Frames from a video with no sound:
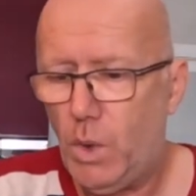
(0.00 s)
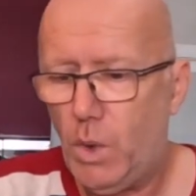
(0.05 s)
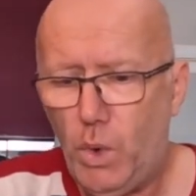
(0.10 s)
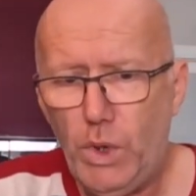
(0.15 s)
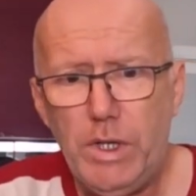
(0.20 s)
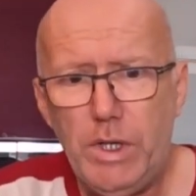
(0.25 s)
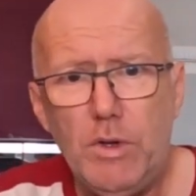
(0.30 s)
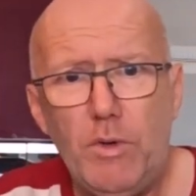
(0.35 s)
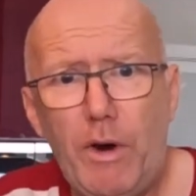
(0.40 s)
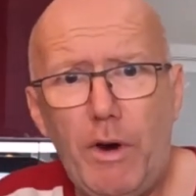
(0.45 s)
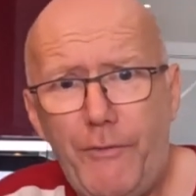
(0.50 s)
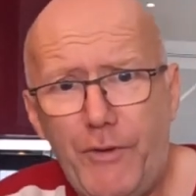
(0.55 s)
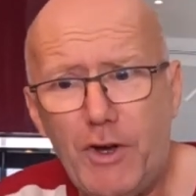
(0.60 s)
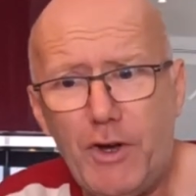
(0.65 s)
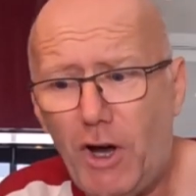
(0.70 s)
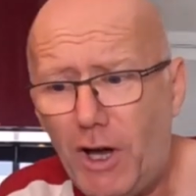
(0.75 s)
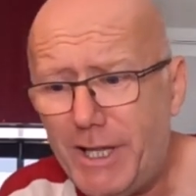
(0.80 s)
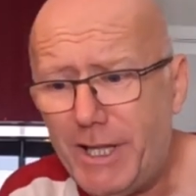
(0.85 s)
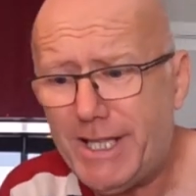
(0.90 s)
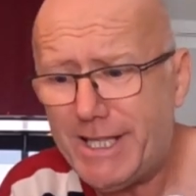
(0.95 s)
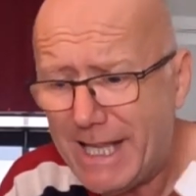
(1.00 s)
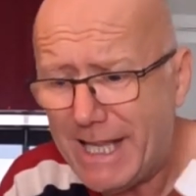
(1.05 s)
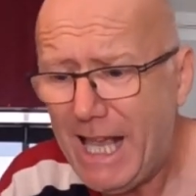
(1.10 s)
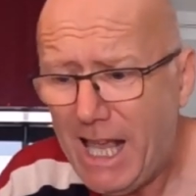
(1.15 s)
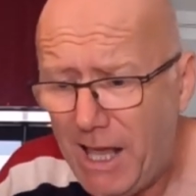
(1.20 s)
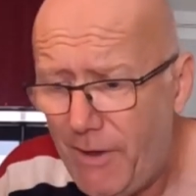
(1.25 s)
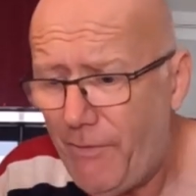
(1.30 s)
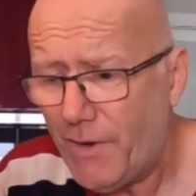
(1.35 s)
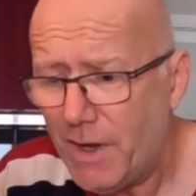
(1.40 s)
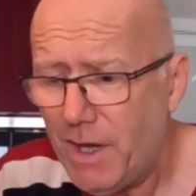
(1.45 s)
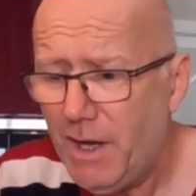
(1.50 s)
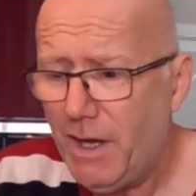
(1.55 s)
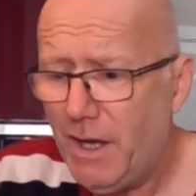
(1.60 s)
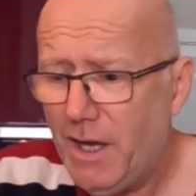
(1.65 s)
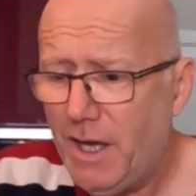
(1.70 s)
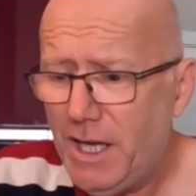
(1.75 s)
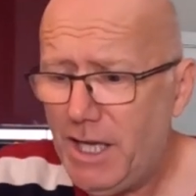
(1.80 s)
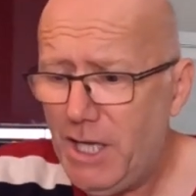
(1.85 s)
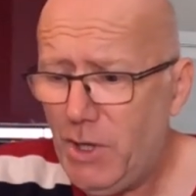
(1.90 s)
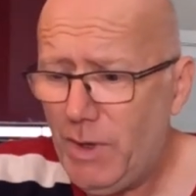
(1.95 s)
Oh, you know what I forgot, Steve?
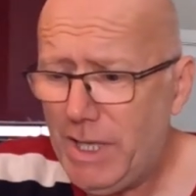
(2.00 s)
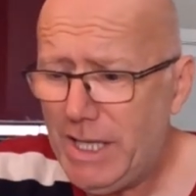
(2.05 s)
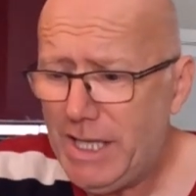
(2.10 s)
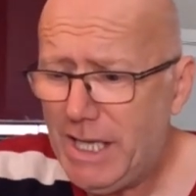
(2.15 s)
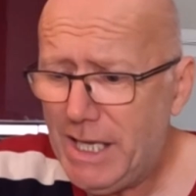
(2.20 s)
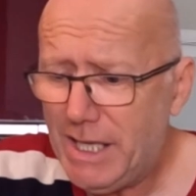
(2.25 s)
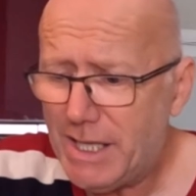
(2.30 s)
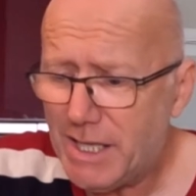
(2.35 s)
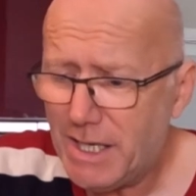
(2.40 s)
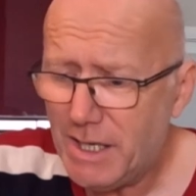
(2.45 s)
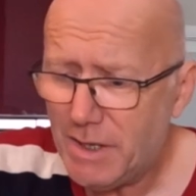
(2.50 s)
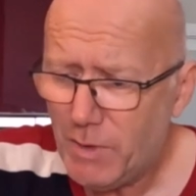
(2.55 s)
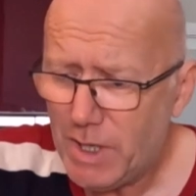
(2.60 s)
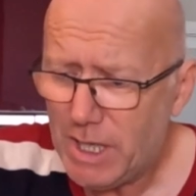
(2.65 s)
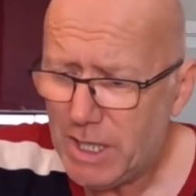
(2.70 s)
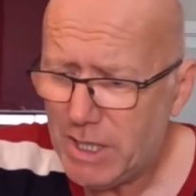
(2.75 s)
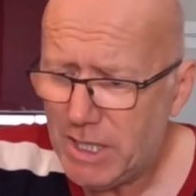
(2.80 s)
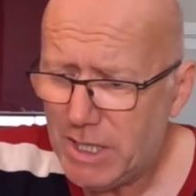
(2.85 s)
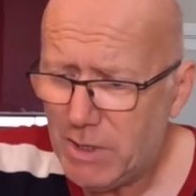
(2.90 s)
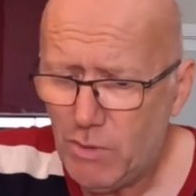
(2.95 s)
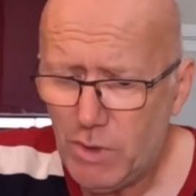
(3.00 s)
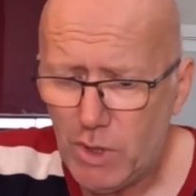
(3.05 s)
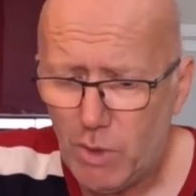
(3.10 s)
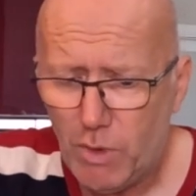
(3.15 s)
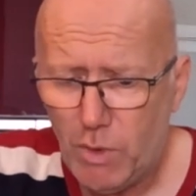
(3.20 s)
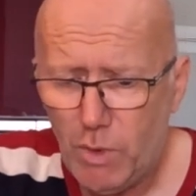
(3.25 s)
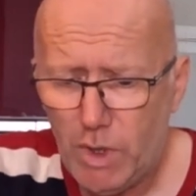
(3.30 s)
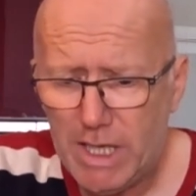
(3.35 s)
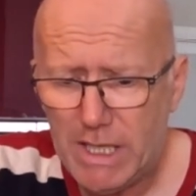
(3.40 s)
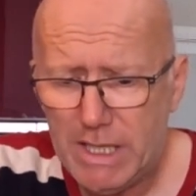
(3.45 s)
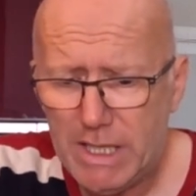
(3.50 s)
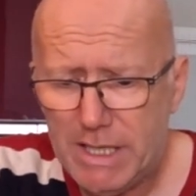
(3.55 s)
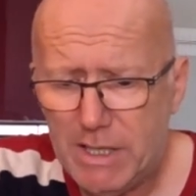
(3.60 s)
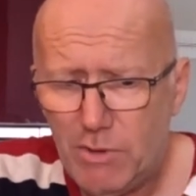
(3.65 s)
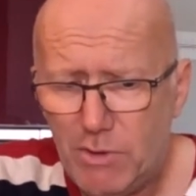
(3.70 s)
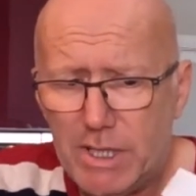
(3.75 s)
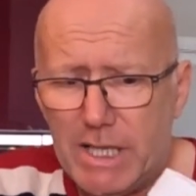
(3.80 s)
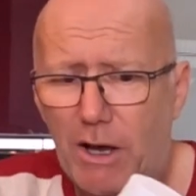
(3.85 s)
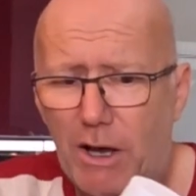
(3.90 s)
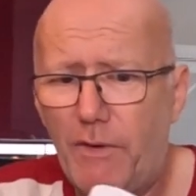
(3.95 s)
You idiot. We can still do it. We can
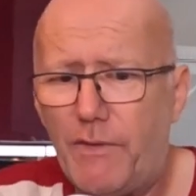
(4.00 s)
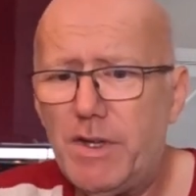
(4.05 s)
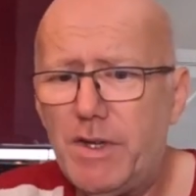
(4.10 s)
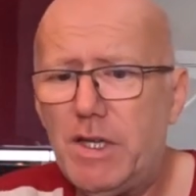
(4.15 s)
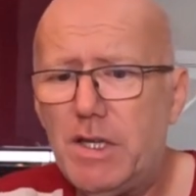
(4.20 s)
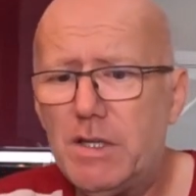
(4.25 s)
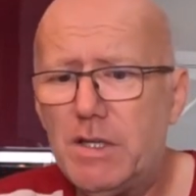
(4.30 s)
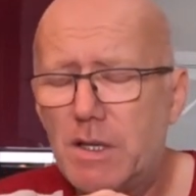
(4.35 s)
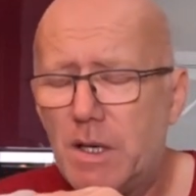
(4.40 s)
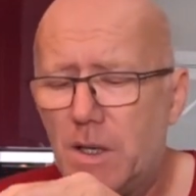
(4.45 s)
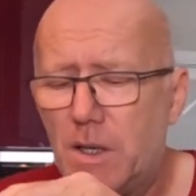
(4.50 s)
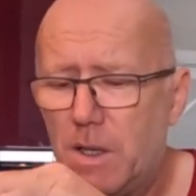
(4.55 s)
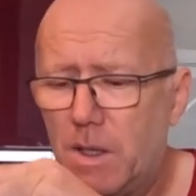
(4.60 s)
still salvage it.